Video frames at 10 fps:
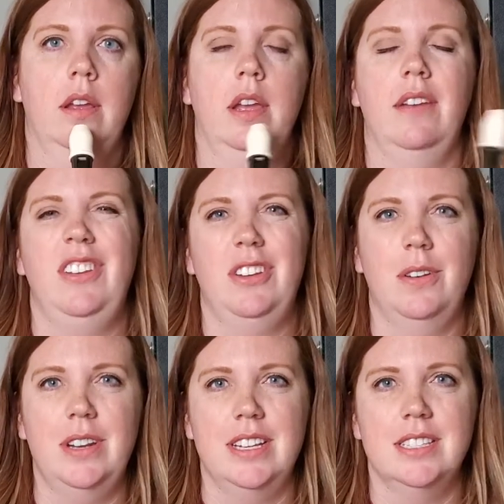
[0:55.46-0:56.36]
If you
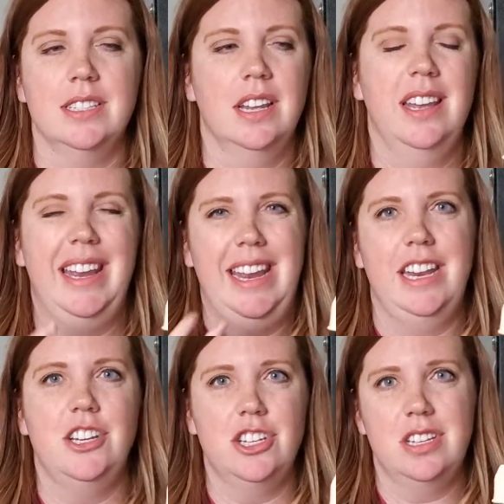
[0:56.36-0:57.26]
notice,
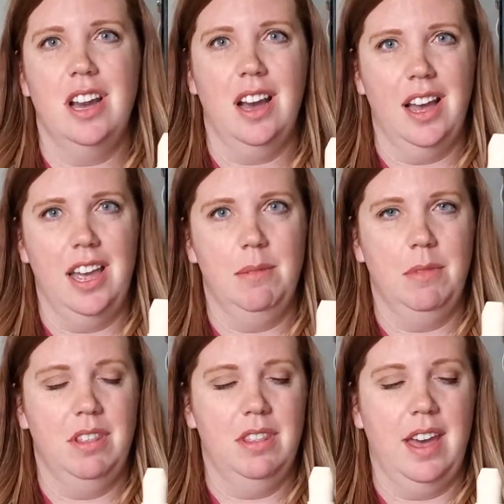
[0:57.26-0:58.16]
each time
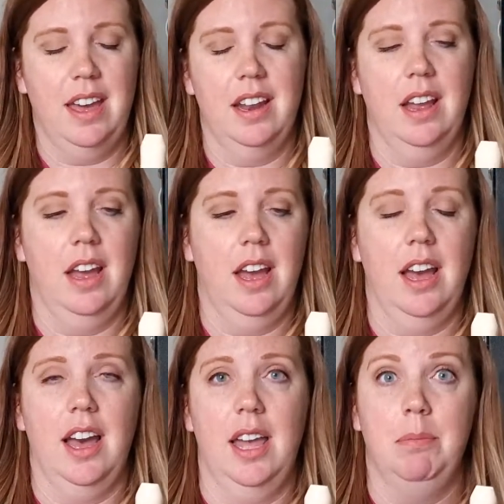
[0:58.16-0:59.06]
that
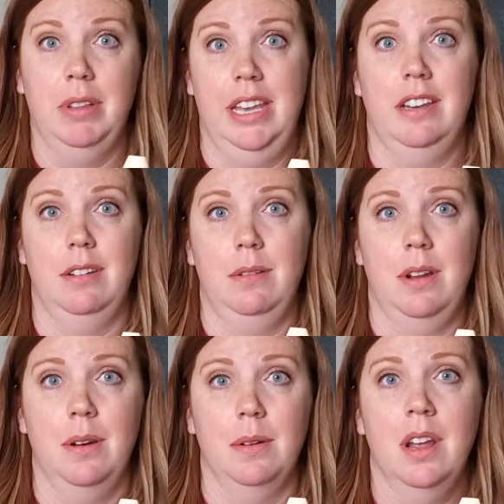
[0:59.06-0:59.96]
I played a new
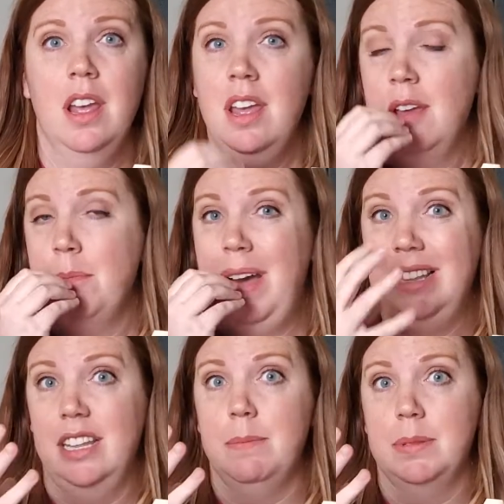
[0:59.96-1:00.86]
note, my
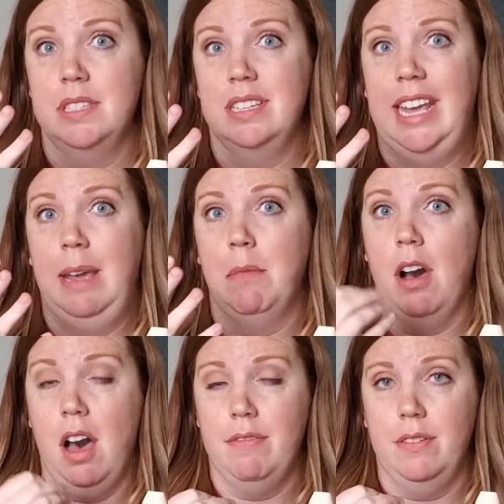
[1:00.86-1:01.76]
lips came
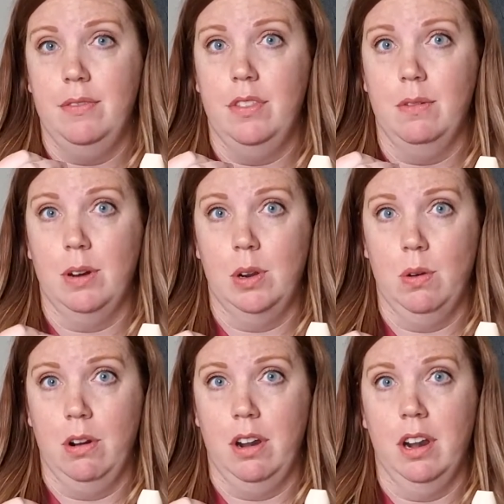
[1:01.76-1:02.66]
off of the
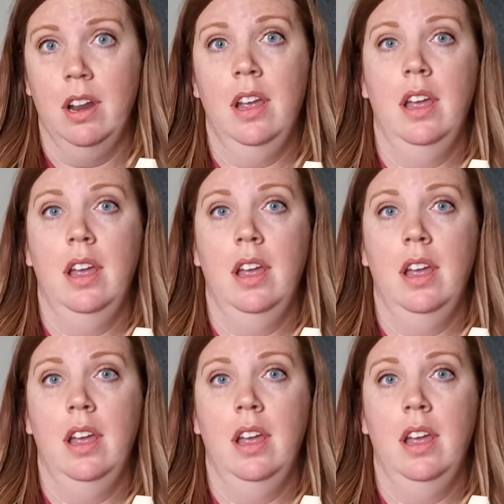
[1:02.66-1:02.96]
recorder.